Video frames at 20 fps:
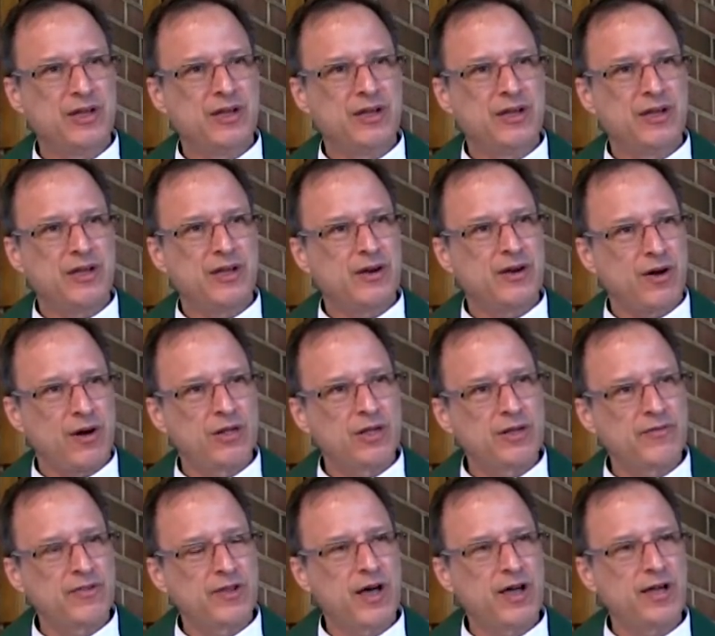in all
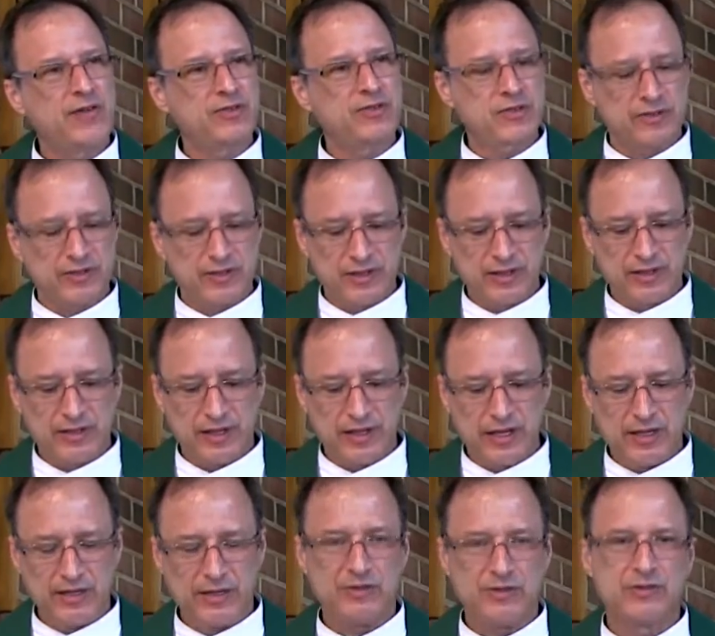of life's
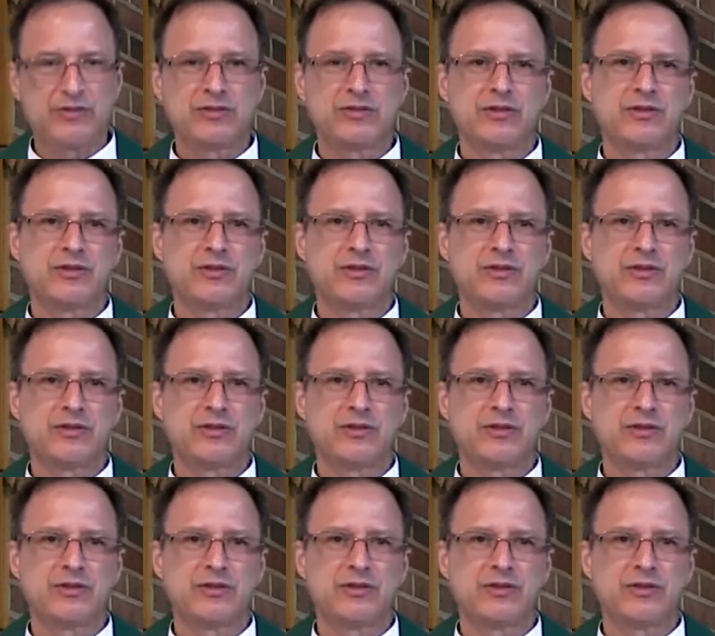needs.